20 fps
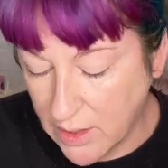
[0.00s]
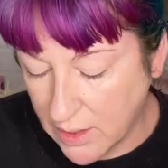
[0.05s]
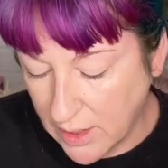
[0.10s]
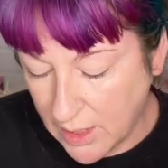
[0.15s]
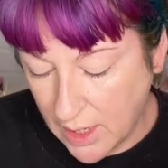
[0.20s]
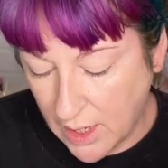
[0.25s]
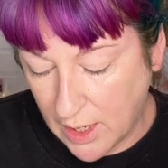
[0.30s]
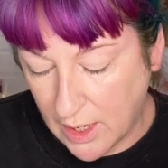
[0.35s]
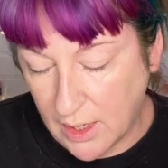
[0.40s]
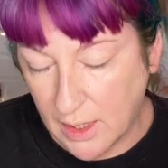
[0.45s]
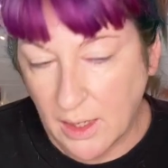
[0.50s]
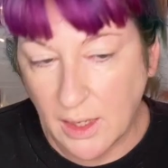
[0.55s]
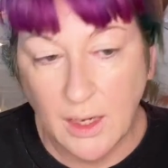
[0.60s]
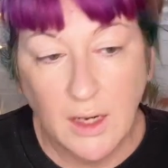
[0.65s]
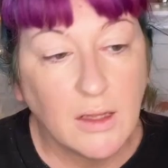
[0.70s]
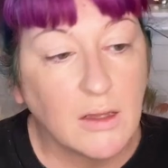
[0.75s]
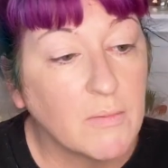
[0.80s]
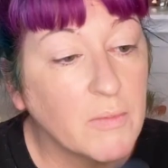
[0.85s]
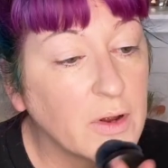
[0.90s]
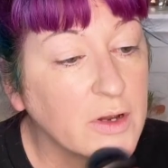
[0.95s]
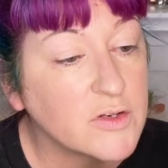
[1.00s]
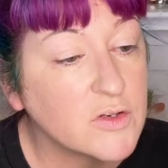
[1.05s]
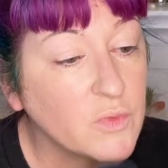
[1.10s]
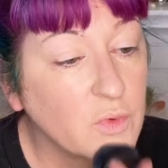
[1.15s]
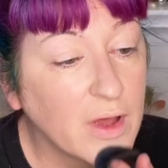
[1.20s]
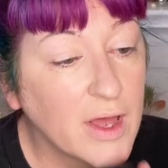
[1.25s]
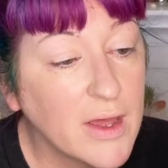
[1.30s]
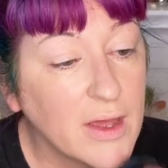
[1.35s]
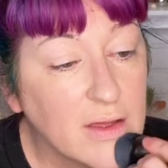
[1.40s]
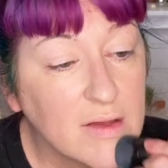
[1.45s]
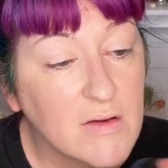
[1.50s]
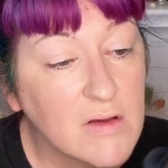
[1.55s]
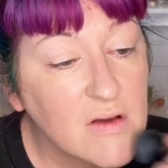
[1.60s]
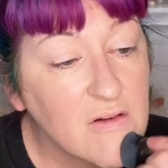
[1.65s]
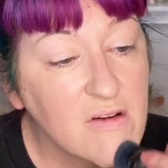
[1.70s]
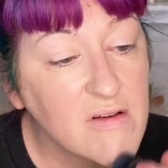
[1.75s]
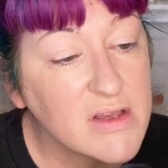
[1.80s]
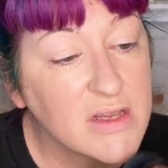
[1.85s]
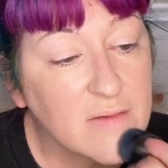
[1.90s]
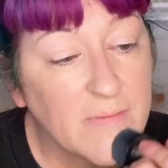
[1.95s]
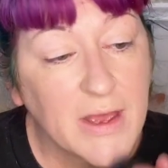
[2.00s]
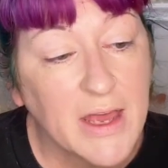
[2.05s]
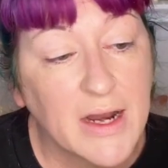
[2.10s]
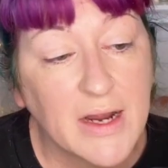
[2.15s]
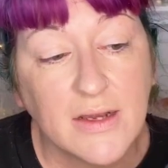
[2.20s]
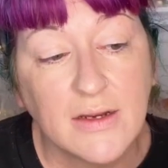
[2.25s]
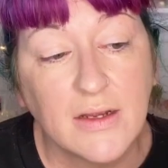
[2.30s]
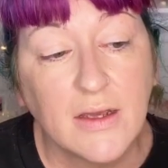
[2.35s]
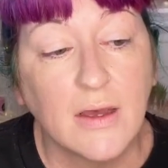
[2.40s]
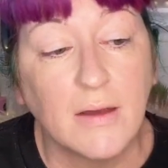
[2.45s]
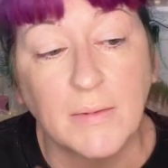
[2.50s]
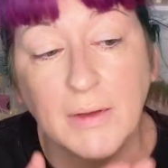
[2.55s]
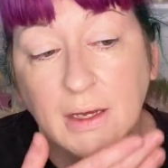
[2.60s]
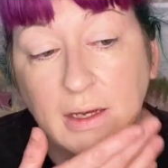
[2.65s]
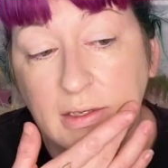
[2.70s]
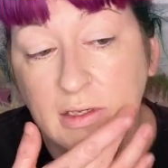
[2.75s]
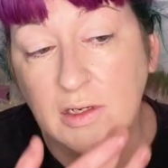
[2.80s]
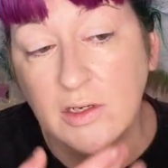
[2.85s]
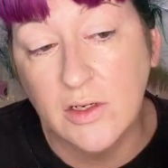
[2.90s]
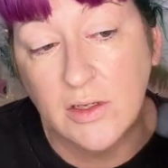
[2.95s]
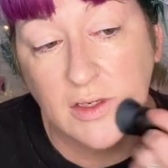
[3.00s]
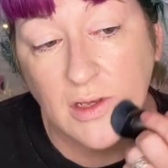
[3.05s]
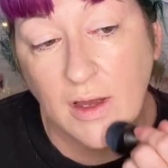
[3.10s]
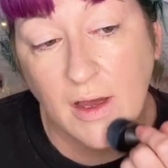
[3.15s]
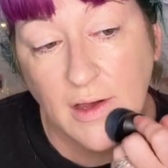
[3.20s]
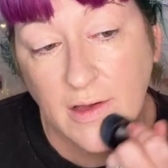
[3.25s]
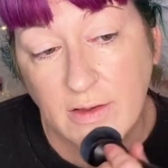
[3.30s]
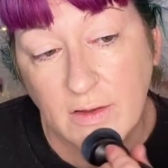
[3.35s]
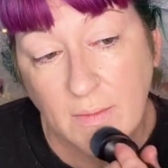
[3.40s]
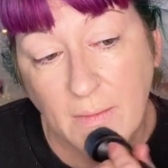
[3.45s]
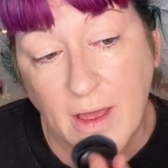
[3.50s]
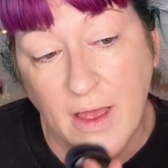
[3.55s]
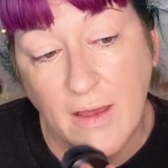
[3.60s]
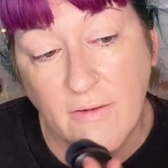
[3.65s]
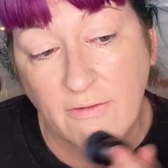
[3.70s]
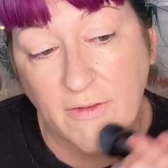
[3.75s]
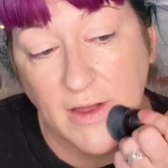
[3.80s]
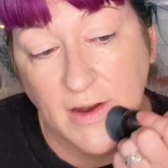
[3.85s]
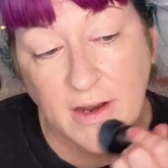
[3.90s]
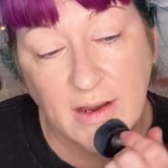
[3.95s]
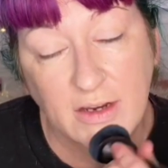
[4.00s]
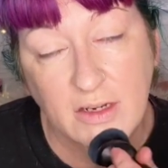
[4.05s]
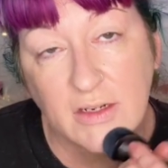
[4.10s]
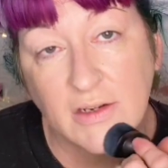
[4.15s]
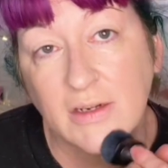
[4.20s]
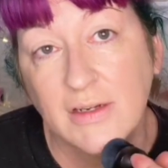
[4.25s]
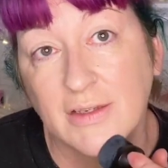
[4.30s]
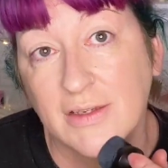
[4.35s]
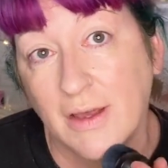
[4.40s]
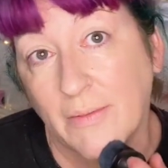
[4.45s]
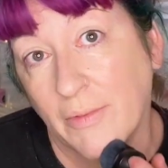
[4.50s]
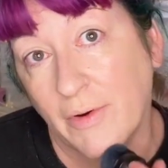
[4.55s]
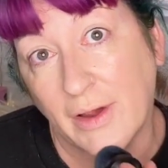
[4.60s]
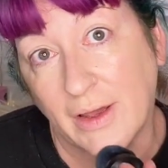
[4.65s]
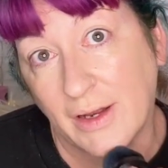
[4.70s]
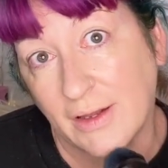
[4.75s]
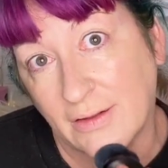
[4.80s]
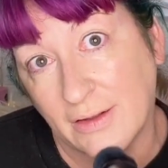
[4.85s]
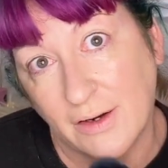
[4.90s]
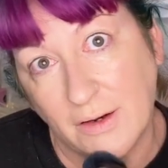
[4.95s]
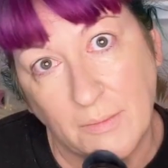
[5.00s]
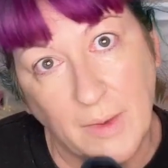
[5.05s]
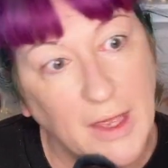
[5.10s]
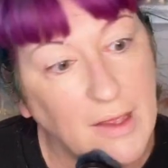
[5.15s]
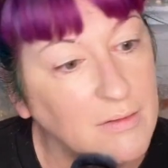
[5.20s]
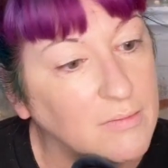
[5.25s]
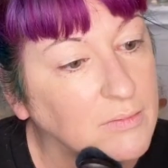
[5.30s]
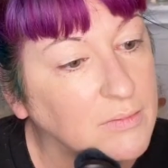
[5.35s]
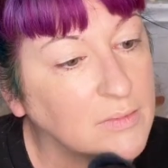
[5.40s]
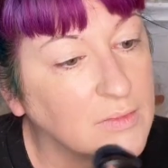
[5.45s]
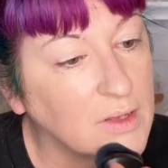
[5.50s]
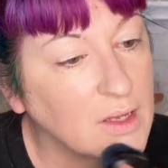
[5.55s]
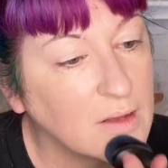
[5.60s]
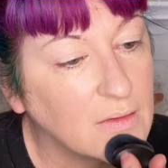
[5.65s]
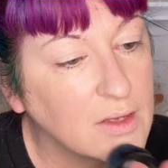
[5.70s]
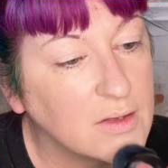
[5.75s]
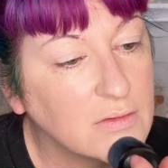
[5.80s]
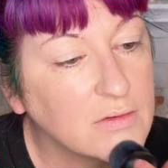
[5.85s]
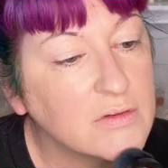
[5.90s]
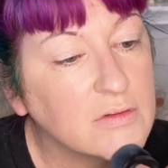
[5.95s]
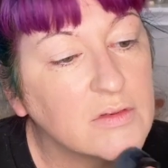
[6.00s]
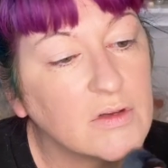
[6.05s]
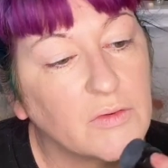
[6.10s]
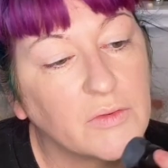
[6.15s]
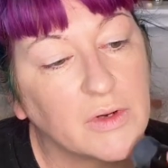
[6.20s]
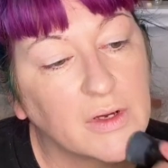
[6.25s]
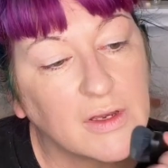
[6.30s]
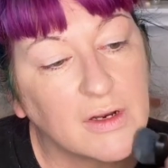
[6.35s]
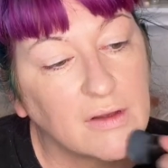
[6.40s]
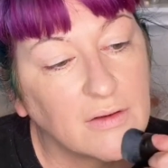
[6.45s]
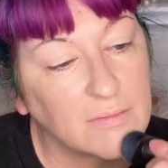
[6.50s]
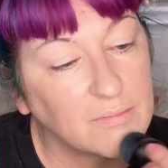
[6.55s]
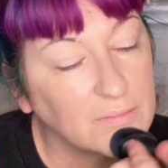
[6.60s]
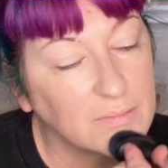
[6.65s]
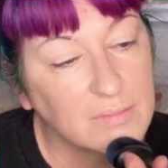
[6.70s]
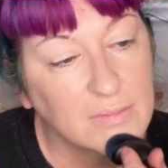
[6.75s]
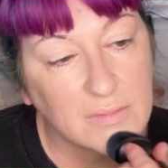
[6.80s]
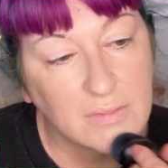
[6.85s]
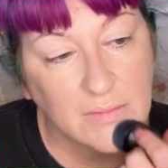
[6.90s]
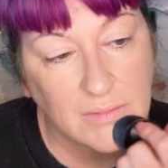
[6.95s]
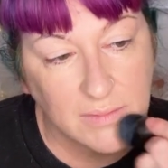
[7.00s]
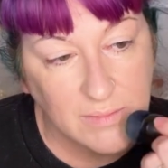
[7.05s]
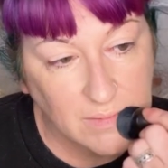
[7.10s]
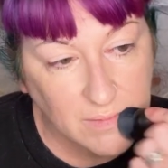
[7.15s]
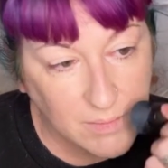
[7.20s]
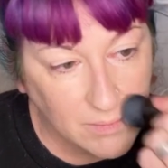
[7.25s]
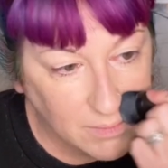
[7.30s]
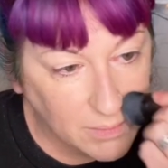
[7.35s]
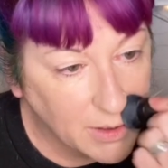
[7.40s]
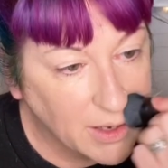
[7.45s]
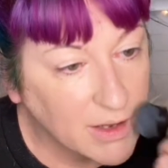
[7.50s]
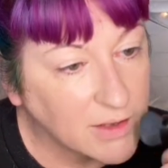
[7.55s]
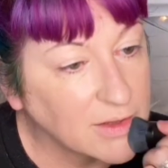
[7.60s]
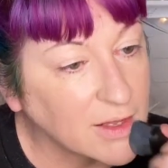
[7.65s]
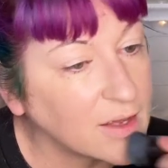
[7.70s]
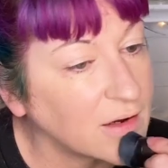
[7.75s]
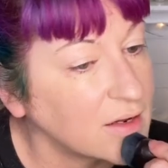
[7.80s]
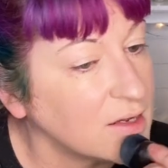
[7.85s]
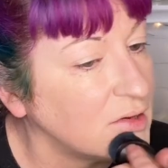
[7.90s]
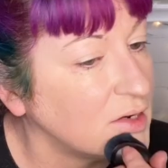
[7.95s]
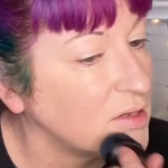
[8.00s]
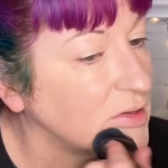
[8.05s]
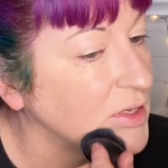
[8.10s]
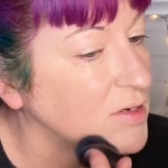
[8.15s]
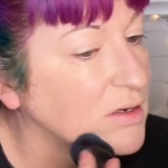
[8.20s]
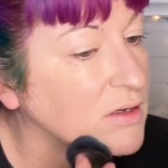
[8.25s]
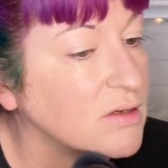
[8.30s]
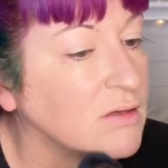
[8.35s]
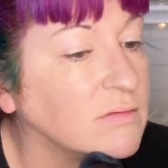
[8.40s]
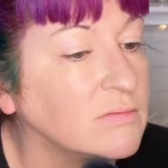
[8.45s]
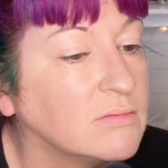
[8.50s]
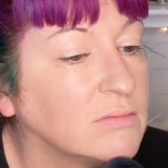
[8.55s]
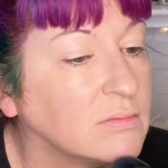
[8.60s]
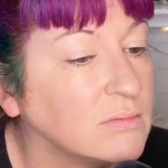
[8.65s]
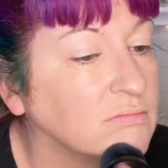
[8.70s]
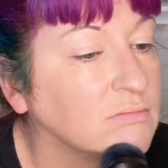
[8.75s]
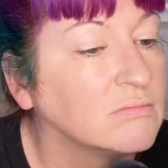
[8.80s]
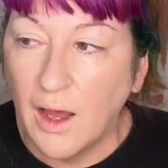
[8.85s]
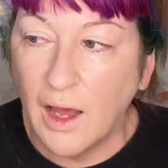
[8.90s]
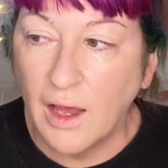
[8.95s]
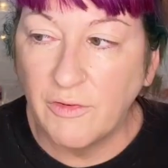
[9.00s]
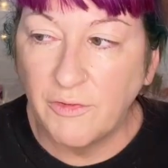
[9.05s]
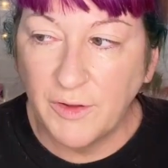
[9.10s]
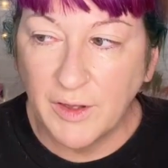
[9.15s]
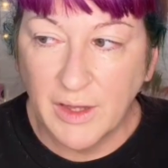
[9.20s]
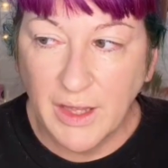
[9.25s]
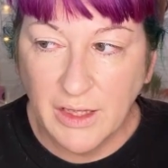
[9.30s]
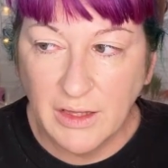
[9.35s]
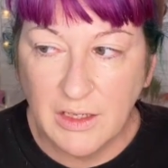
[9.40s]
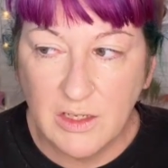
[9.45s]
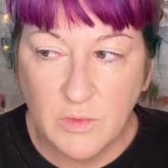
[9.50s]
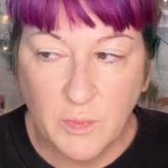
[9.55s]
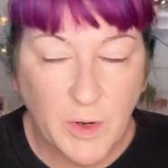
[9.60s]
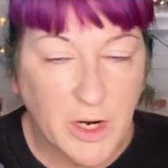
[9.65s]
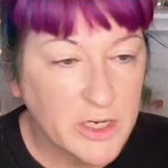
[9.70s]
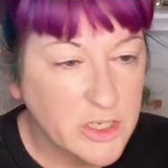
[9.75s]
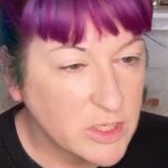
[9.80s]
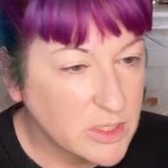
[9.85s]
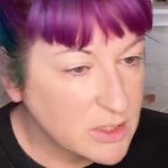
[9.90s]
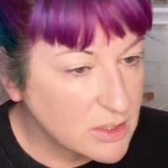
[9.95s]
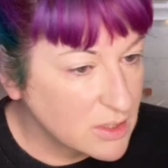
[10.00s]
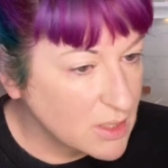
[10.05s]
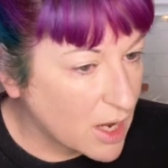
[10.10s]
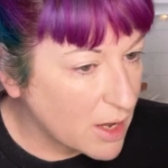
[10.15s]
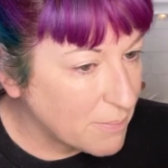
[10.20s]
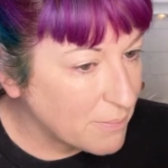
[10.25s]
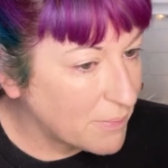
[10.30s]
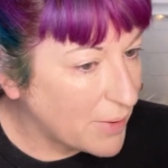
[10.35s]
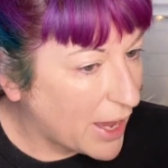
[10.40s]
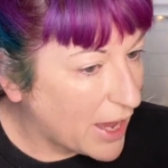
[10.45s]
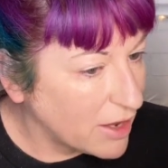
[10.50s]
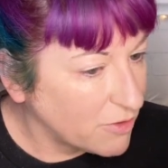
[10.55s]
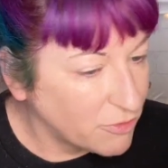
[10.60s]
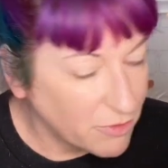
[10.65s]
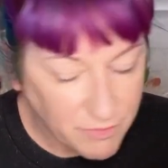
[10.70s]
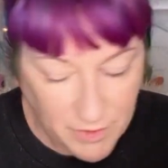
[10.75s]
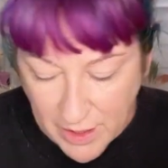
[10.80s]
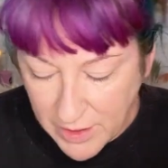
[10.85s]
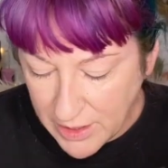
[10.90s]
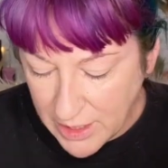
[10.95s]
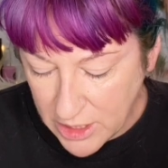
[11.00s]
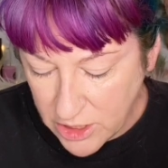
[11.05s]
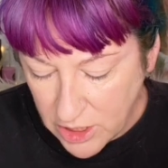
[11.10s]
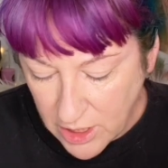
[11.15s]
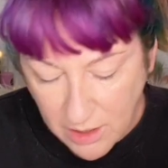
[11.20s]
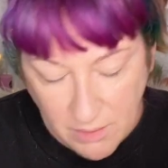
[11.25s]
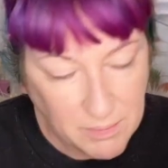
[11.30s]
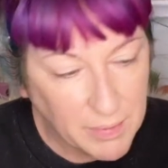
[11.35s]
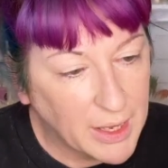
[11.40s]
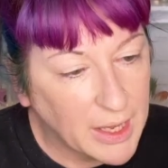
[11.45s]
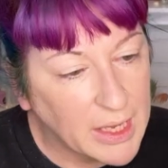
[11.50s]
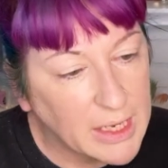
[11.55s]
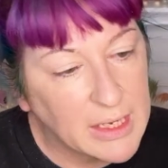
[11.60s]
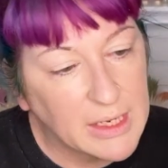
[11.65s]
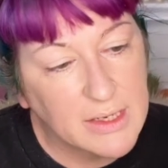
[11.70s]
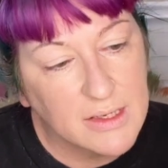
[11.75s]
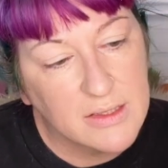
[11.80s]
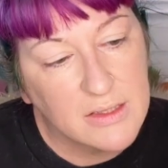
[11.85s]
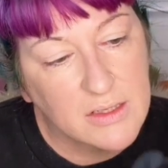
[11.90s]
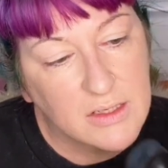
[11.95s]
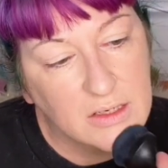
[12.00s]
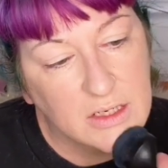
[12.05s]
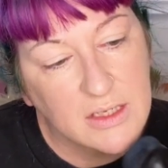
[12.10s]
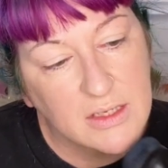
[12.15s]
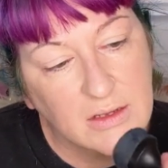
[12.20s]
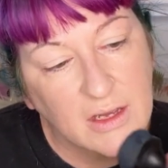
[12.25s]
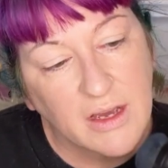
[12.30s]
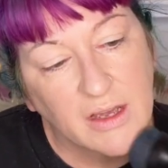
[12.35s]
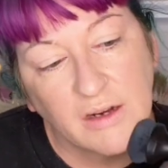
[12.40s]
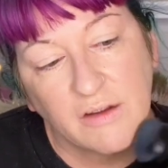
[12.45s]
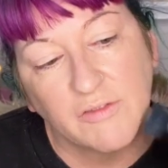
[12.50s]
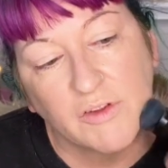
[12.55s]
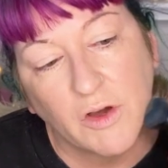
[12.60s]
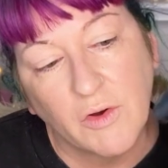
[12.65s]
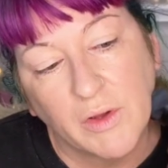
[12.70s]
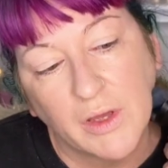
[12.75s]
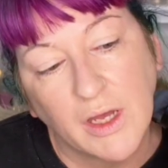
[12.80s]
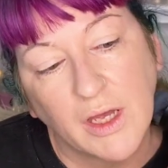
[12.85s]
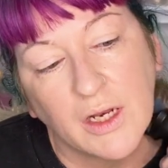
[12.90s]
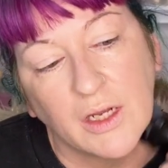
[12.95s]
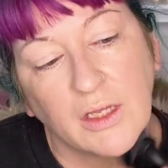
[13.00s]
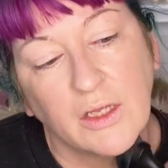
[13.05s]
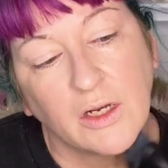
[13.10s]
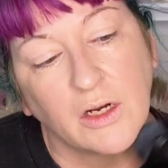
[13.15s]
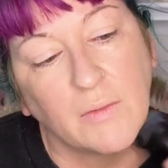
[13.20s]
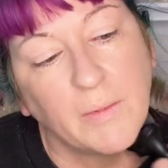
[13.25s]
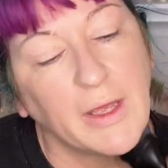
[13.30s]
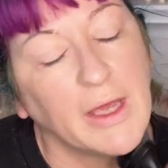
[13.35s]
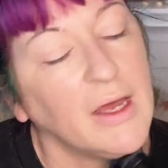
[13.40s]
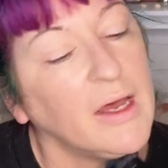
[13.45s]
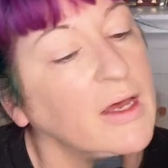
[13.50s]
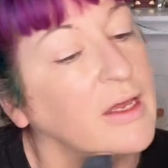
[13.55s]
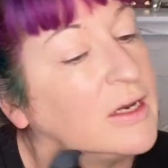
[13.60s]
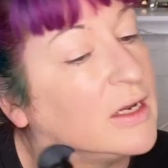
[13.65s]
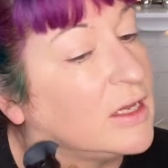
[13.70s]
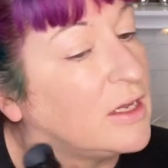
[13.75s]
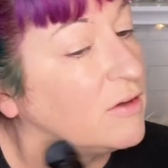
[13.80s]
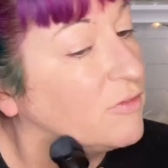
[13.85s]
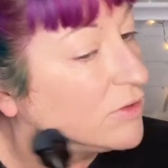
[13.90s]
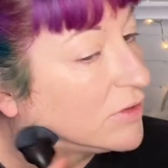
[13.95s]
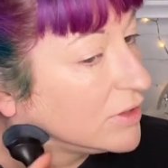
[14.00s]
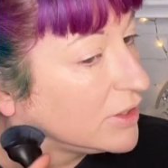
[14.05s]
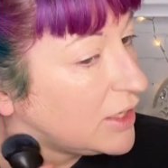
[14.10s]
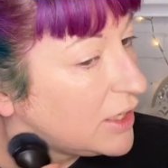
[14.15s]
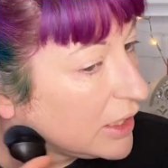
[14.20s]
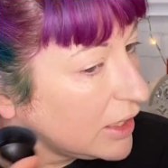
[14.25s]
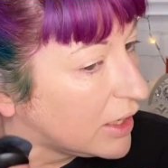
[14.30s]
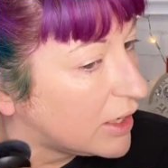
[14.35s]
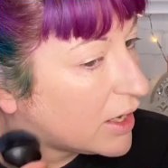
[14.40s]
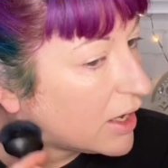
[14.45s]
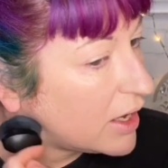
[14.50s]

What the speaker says: Okay, getting the brush wet was a bad idea because it just caused my foundation to separate a little bit. So we're gonna pack that in a little. I feel like this brush is not bad for foundation, but it's just kind of going on a little bit unevenly.